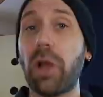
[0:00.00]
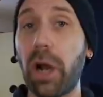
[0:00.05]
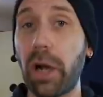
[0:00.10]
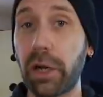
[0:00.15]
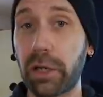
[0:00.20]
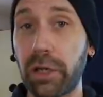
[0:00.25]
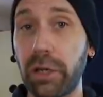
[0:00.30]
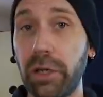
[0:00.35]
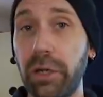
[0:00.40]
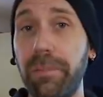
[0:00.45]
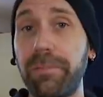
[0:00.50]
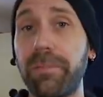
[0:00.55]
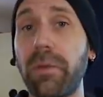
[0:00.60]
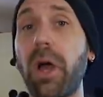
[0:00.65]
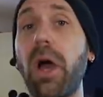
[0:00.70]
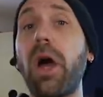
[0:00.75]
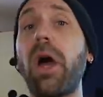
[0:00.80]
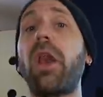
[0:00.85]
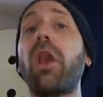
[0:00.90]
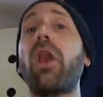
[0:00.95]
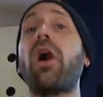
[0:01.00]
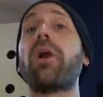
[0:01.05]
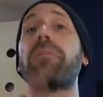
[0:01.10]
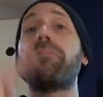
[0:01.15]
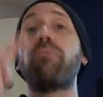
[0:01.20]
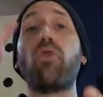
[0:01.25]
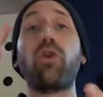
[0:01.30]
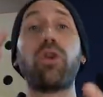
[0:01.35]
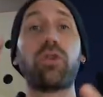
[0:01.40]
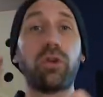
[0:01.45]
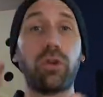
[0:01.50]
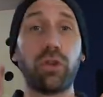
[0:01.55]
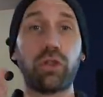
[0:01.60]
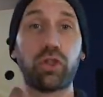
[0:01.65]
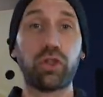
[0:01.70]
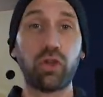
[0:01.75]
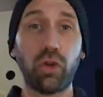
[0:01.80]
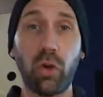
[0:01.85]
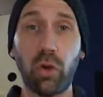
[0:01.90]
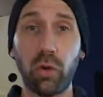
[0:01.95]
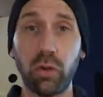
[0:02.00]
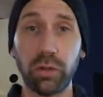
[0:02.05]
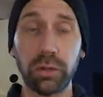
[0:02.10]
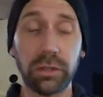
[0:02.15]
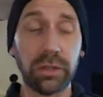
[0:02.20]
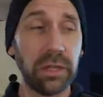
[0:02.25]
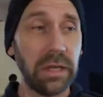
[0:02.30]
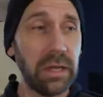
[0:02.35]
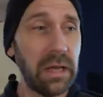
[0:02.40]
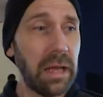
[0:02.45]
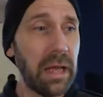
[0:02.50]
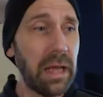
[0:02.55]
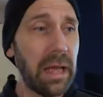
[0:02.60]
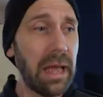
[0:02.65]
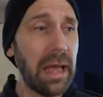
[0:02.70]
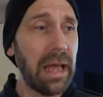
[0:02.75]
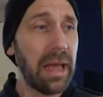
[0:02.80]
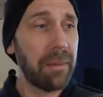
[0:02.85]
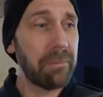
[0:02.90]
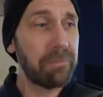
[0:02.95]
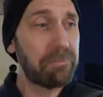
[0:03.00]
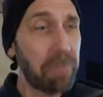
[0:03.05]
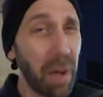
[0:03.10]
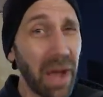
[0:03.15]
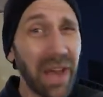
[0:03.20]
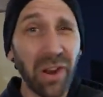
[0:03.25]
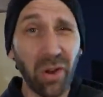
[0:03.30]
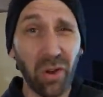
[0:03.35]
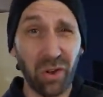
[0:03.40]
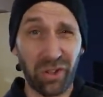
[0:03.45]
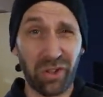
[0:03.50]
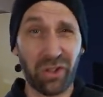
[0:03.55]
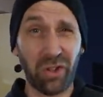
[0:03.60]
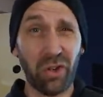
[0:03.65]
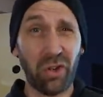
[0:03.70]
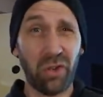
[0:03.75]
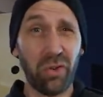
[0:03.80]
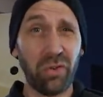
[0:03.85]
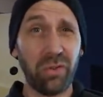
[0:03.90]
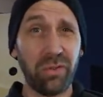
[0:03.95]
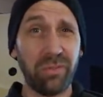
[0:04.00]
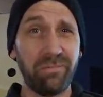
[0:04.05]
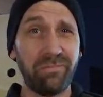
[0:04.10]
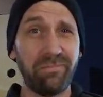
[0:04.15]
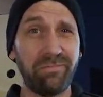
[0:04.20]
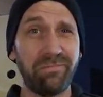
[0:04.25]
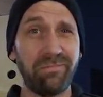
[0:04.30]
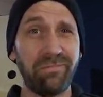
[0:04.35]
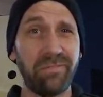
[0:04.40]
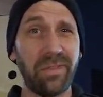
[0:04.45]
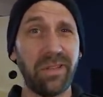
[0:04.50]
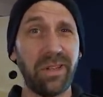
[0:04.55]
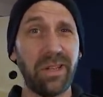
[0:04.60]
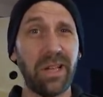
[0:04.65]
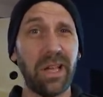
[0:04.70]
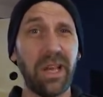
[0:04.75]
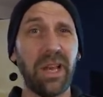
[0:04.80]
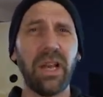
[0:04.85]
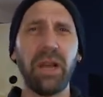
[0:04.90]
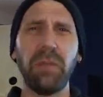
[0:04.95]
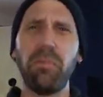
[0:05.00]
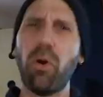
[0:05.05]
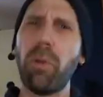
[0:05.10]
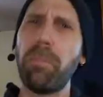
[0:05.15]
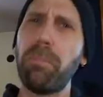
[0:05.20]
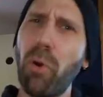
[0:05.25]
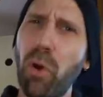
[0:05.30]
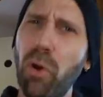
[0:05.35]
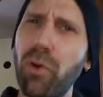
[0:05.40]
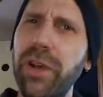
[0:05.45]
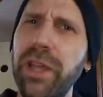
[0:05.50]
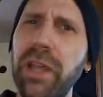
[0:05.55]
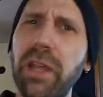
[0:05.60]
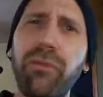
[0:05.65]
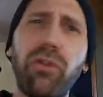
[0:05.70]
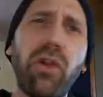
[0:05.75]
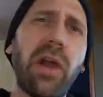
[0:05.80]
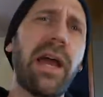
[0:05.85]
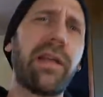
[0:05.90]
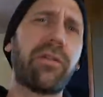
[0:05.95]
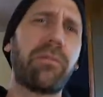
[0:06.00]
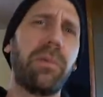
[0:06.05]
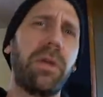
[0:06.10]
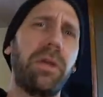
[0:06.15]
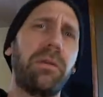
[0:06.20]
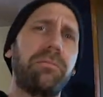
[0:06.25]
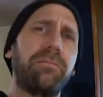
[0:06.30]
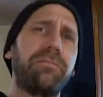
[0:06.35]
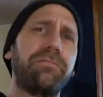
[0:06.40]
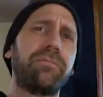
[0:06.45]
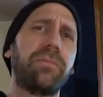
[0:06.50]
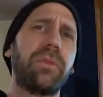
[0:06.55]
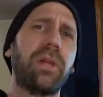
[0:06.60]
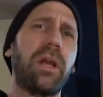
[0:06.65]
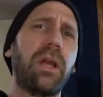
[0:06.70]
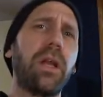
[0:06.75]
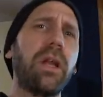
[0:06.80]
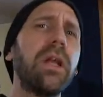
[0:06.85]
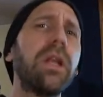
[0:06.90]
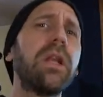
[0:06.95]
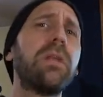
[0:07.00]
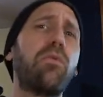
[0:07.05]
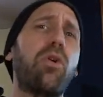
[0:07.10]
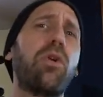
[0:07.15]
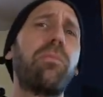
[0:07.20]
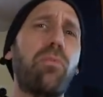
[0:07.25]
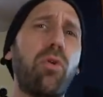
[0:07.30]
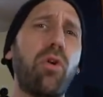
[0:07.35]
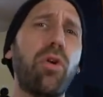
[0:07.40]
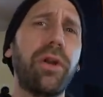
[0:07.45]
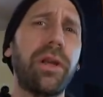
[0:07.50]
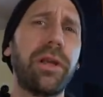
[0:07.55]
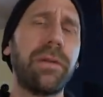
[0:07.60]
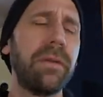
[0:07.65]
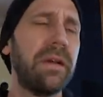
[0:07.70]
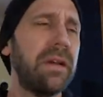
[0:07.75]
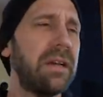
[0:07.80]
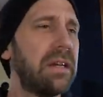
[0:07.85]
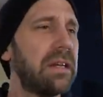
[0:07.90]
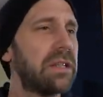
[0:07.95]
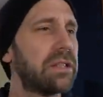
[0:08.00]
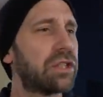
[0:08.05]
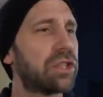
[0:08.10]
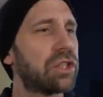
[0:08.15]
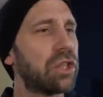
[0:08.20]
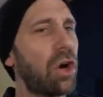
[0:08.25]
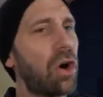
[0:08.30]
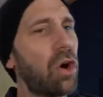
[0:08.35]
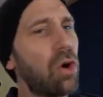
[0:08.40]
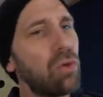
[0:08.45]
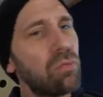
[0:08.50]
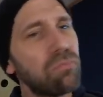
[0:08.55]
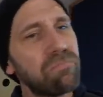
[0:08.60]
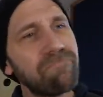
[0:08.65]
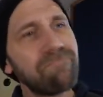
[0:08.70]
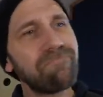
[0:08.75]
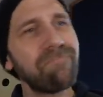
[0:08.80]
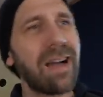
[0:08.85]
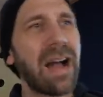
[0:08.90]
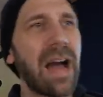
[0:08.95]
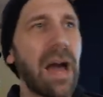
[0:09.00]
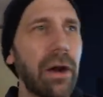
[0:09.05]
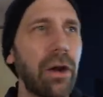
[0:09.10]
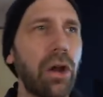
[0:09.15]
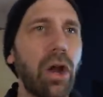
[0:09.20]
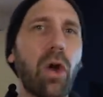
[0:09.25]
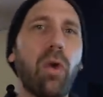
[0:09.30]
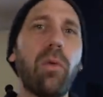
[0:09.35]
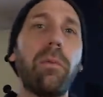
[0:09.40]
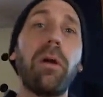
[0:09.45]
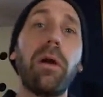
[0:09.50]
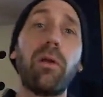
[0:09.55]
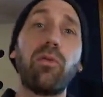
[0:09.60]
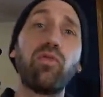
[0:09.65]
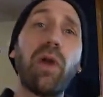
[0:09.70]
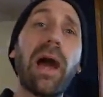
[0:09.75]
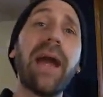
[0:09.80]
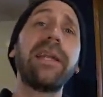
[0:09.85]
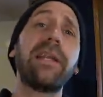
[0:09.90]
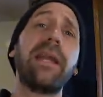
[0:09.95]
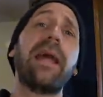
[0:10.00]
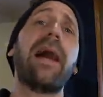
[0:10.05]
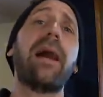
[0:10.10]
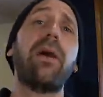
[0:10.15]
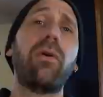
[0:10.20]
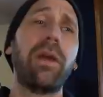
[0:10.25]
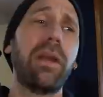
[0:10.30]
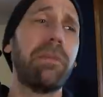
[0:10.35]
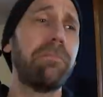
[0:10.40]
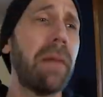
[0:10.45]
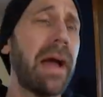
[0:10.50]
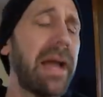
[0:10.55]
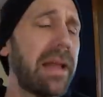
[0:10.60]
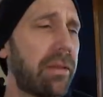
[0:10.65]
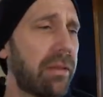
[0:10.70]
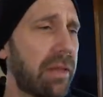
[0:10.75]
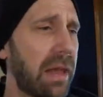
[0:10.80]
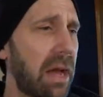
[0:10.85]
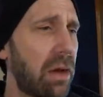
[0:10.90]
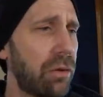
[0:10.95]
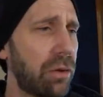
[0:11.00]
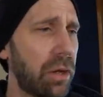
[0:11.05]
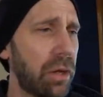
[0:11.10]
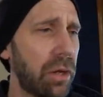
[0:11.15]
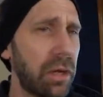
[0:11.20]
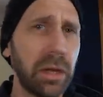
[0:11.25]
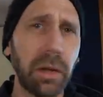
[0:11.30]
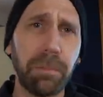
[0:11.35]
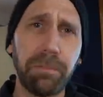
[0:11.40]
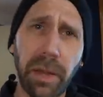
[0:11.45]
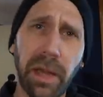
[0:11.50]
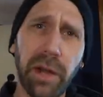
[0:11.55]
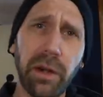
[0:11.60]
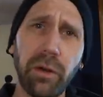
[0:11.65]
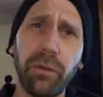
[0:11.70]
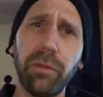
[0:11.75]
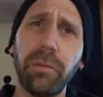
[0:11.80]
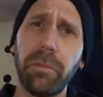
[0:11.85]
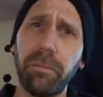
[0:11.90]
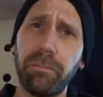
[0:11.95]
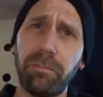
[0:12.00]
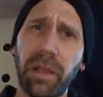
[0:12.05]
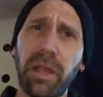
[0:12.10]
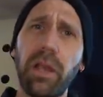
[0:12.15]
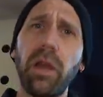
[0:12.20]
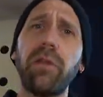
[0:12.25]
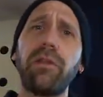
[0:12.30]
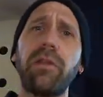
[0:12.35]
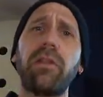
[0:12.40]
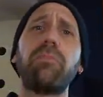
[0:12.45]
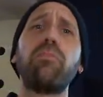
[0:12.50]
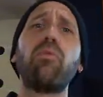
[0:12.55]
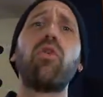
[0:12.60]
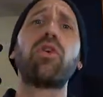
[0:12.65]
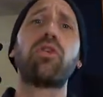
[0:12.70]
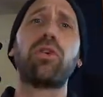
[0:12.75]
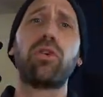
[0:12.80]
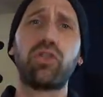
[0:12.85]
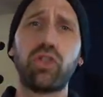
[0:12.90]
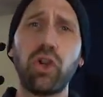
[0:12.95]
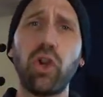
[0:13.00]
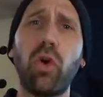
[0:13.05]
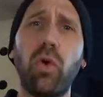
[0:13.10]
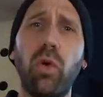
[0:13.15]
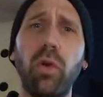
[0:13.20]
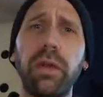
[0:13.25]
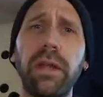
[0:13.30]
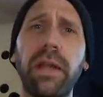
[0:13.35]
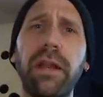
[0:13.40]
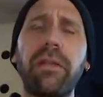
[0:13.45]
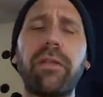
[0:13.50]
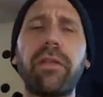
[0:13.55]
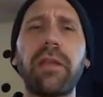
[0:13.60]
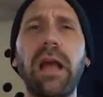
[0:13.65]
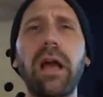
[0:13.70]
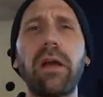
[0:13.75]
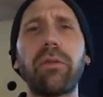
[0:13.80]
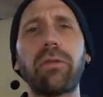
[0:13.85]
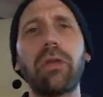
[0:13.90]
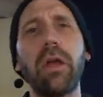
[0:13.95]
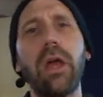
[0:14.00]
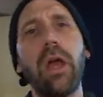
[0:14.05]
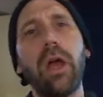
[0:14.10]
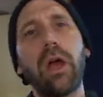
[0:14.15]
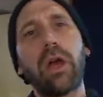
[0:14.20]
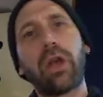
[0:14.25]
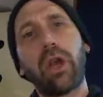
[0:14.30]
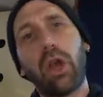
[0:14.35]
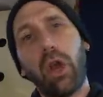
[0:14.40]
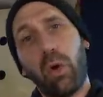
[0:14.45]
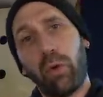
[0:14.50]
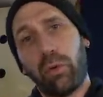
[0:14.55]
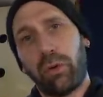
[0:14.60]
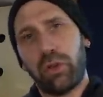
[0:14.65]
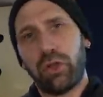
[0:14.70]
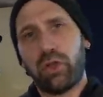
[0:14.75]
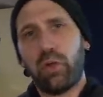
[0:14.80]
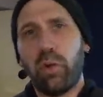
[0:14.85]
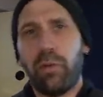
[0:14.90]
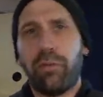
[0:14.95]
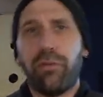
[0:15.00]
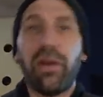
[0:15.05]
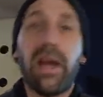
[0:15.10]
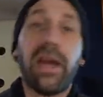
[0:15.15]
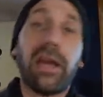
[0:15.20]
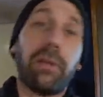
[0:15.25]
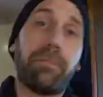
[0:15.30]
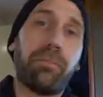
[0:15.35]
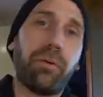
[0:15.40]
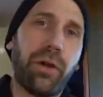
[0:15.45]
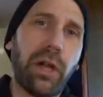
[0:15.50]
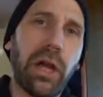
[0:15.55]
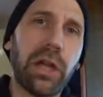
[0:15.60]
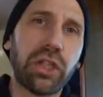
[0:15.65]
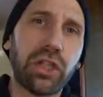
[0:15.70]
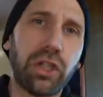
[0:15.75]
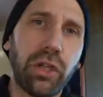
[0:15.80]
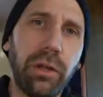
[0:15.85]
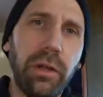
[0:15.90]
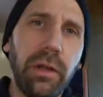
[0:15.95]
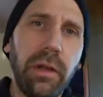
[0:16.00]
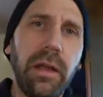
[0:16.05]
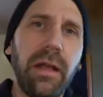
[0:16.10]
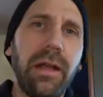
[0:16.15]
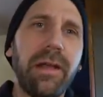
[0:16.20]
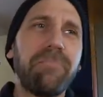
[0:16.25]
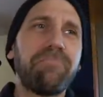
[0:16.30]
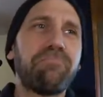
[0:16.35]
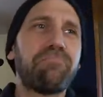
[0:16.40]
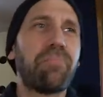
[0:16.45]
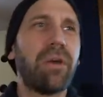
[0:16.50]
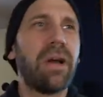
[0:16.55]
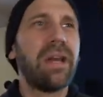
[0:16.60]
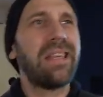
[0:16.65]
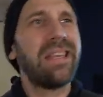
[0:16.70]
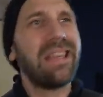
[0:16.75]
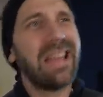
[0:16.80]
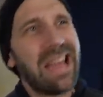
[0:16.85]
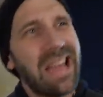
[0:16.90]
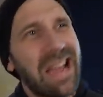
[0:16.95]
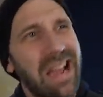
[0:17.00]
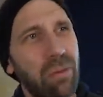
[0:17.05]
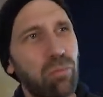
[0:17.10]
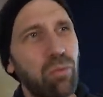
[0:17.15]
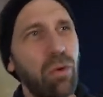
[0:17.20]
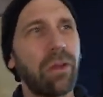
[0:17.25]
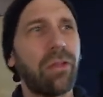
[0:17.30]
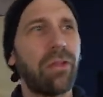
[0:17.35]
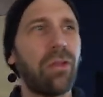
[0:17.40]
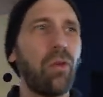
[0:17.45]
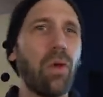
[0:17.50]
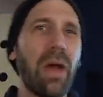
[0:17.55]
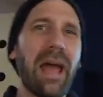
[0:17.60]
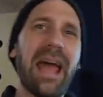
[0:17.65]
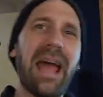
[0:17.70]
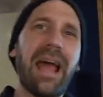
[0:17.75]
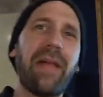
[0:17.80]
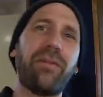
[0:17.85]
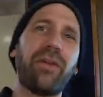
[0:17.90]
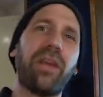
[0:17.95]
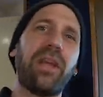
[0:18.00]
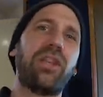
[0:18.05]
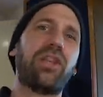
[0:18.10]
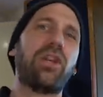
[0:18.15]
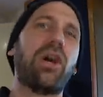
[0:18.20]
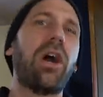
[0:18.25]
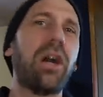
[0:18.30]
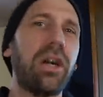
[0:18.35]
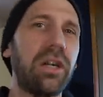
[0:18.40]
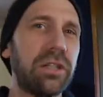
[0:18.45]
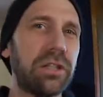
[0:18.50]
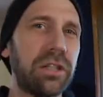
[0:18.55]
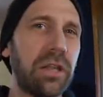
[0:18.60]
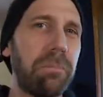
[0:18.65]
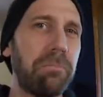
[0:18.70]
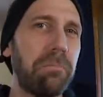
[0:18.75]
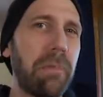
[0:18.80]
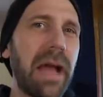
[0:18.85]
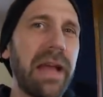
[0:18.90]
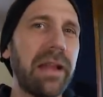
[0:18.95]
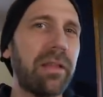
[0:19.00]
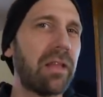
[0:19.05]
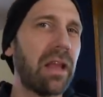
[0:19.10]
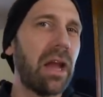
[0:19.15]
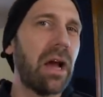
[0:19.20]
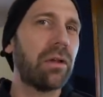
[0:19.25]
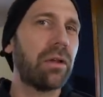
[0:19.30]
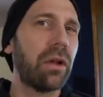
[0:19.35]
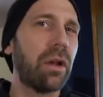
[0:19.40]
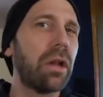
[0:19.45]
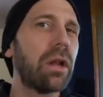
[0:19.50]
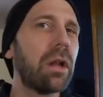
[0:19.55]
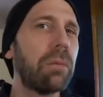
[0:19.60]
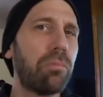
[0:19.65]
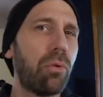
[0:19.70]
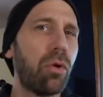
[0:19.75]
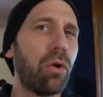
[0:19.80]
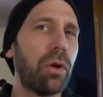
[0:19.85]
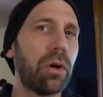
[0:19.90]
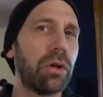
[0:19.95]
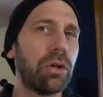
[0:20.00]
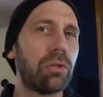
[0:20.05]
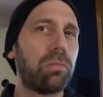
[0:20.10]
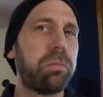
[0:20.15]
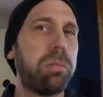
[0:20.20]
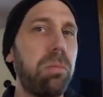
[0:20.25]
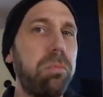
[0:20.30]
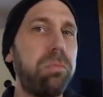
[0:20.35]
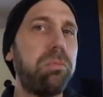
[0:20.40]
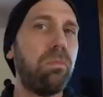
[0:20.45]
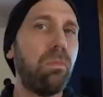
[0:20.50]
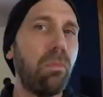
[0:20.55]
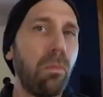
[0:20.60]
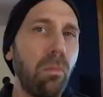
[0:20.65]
darker, a lot more controlled, but also a little more boring, if you ask me. A little more boring. So, I don't know, right now it might sound a little better because it's more controlled and it sounds closer to a final production, but yeah, once you add the guitars, it might sound a little boring, just boop,